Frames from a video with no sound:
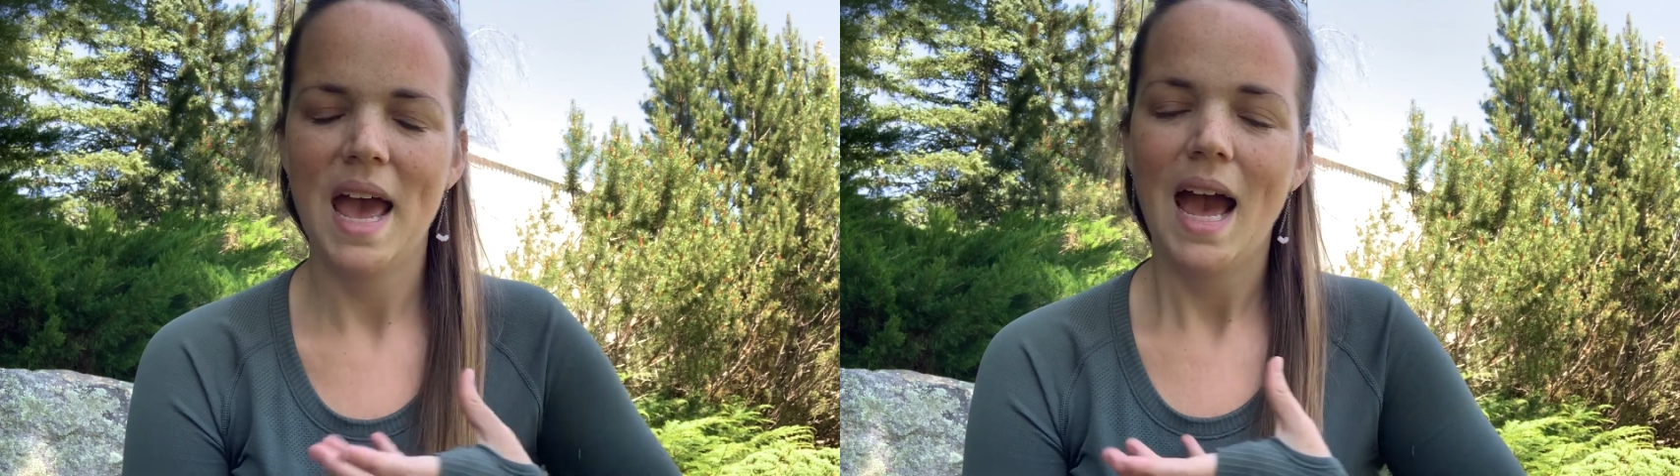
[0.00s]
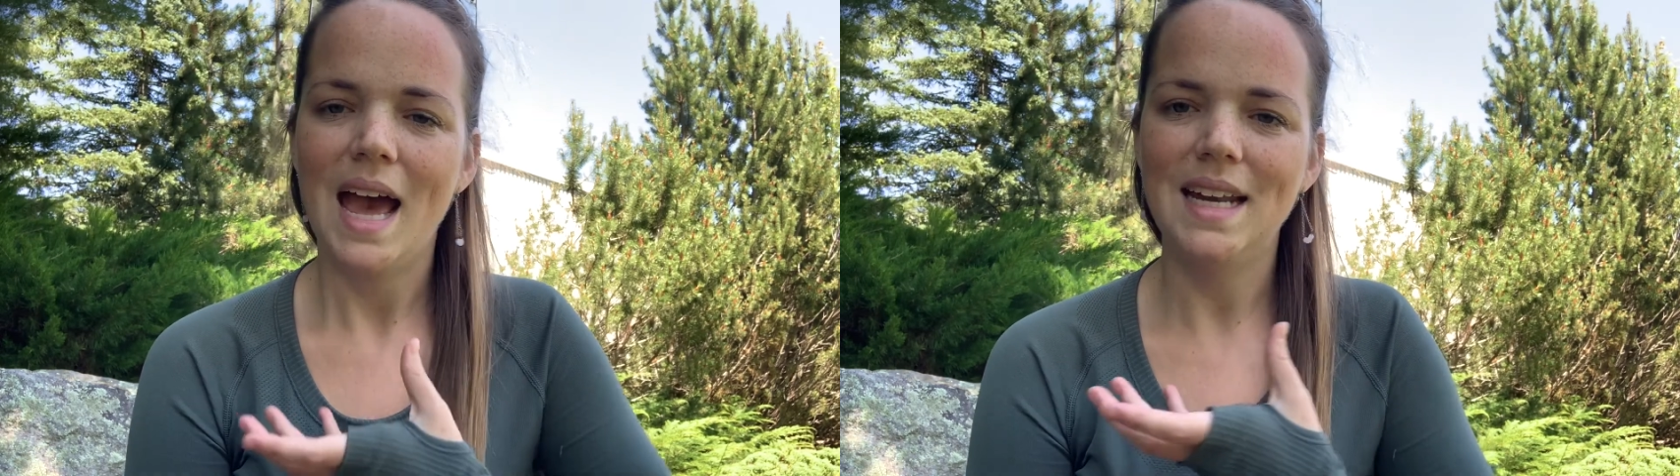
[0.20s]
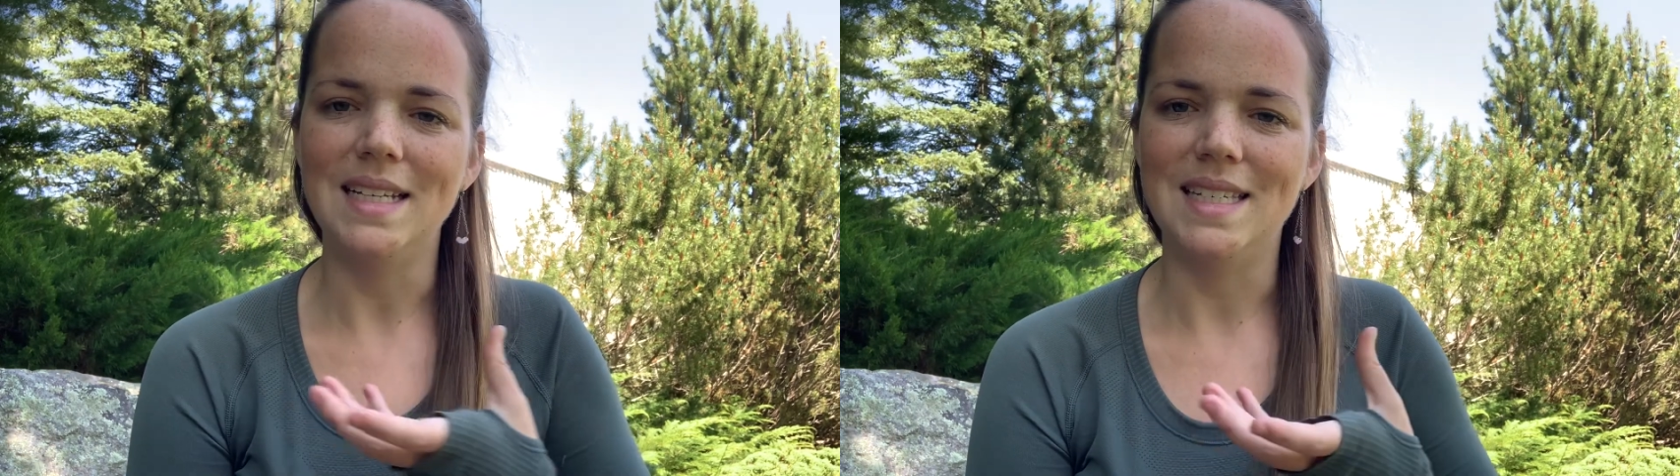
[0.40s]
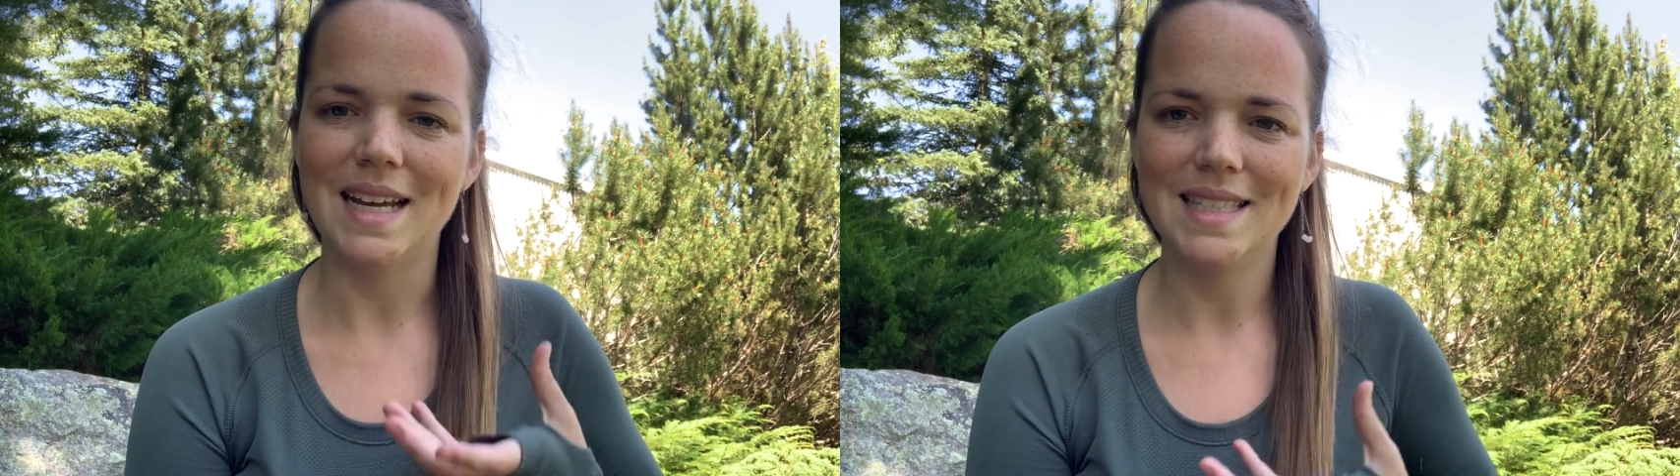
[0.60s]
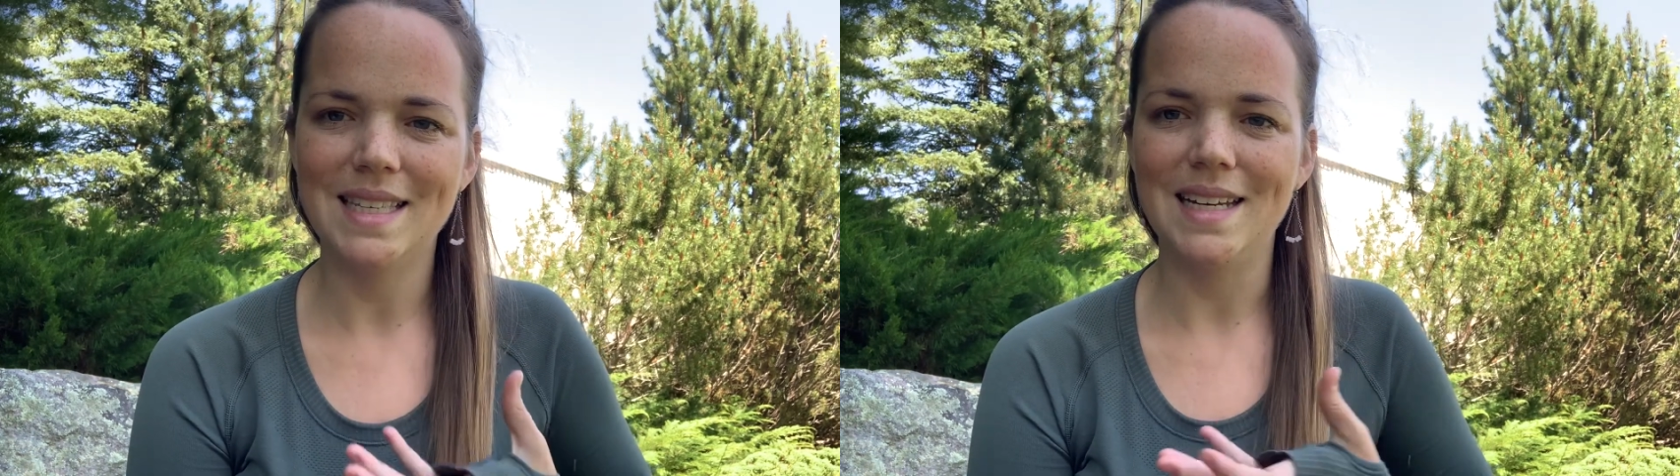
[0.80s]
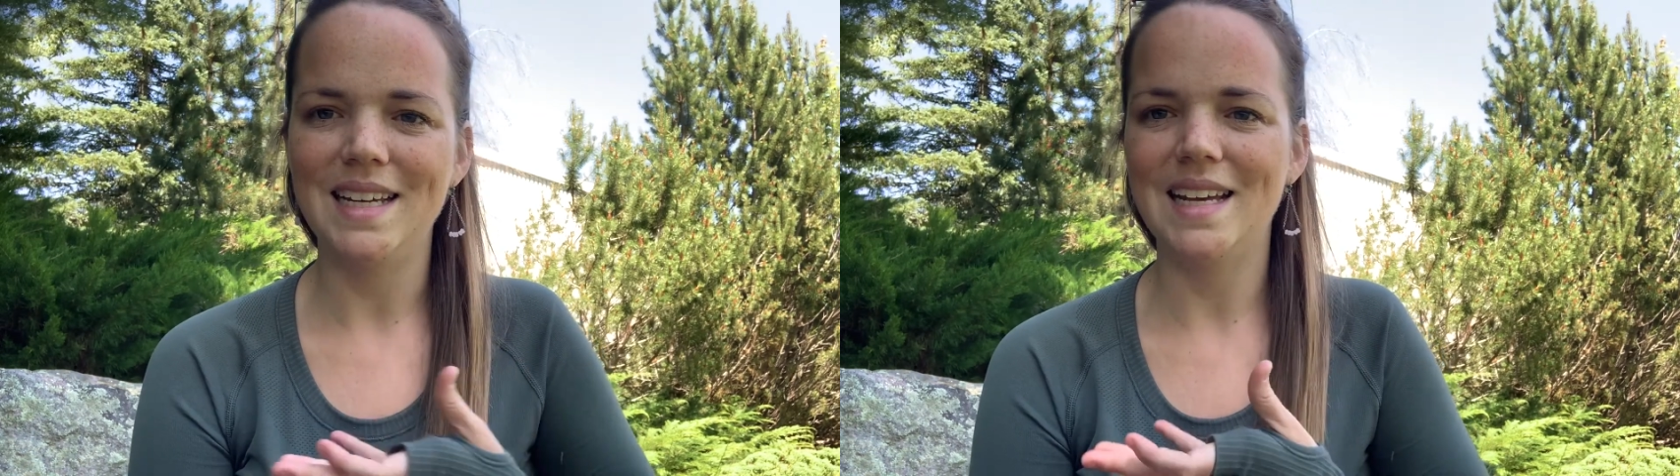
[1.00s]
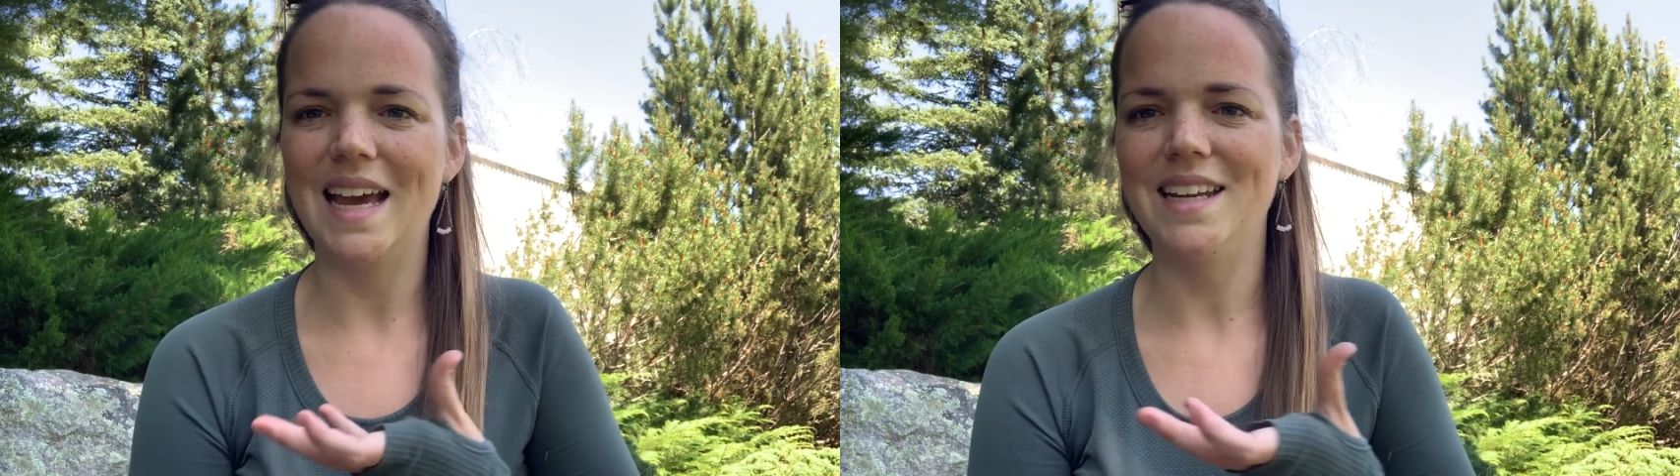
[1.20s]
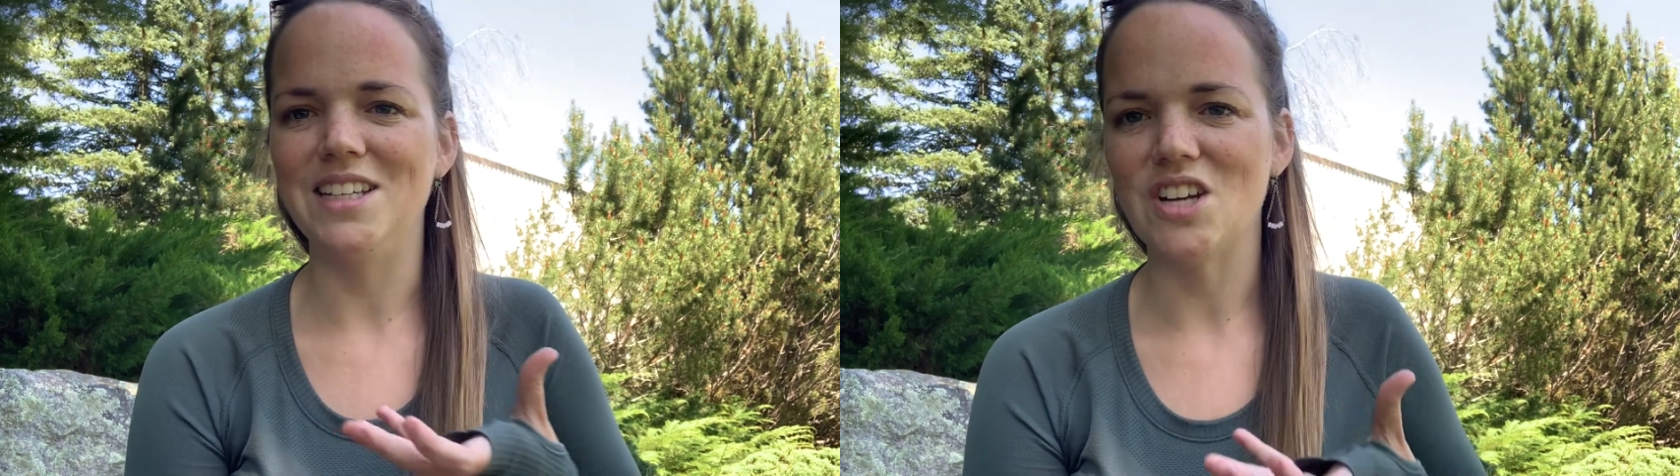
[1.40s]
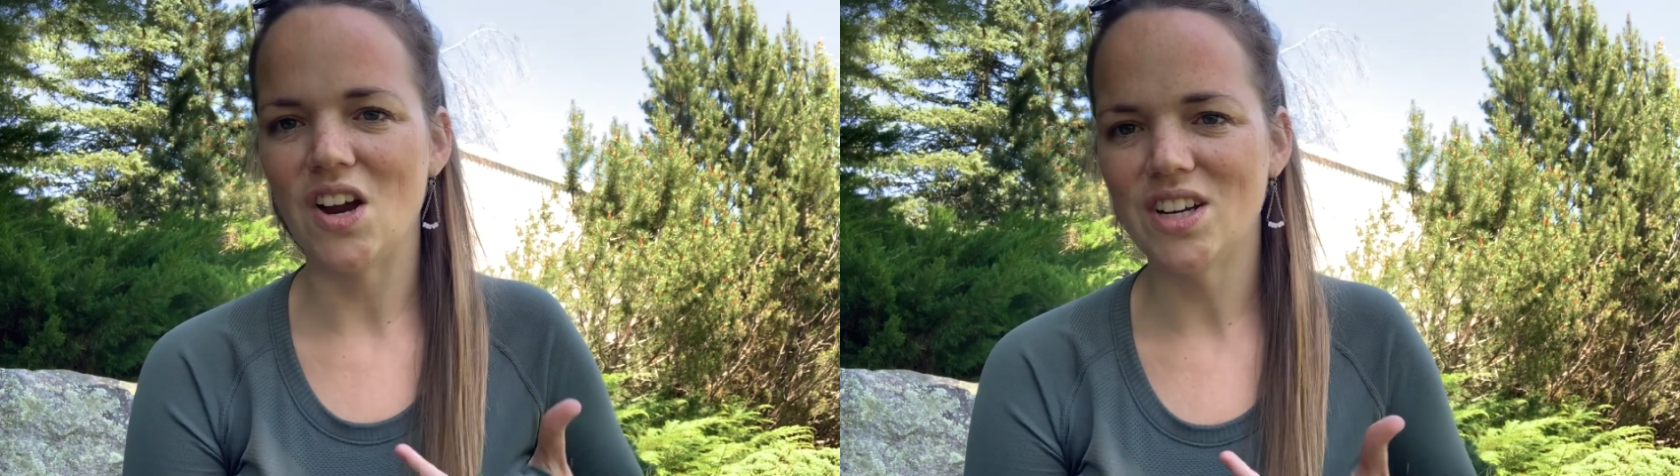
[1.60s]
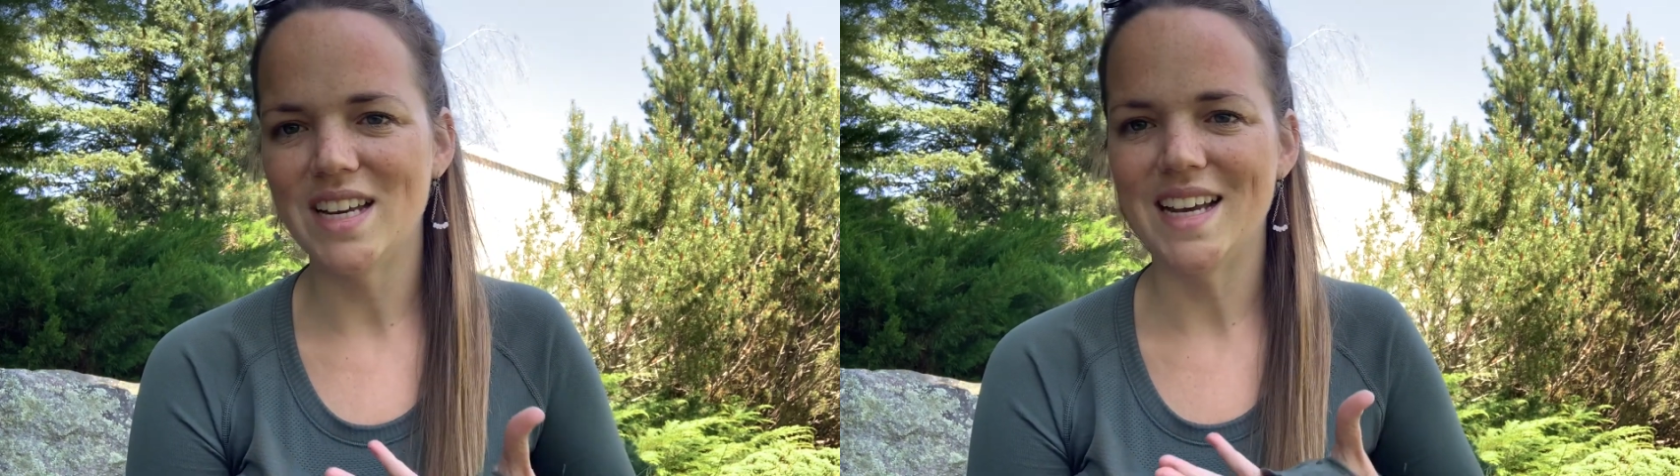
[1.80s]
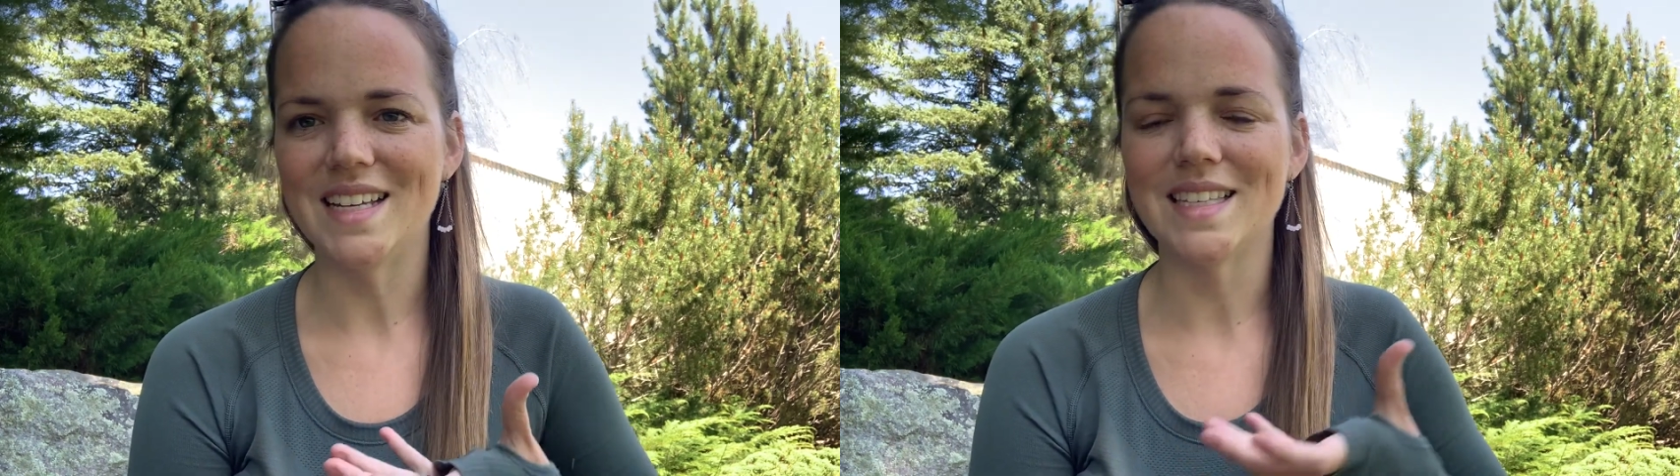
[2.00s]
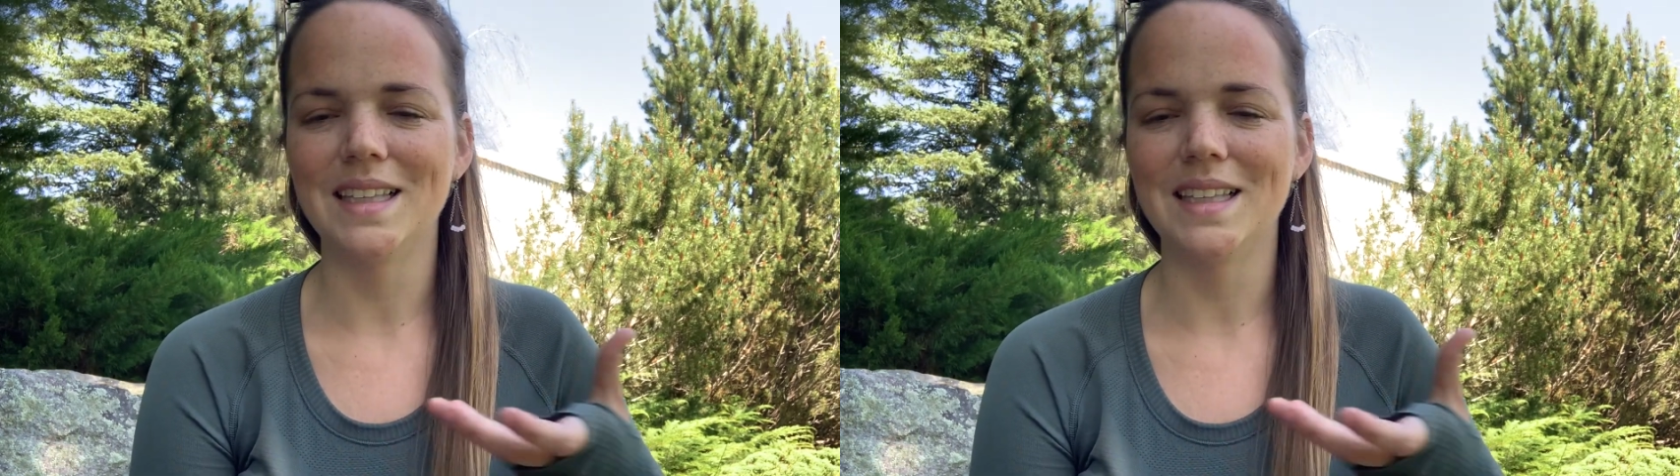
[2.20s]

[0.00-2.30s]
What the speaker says: any density, any darkness,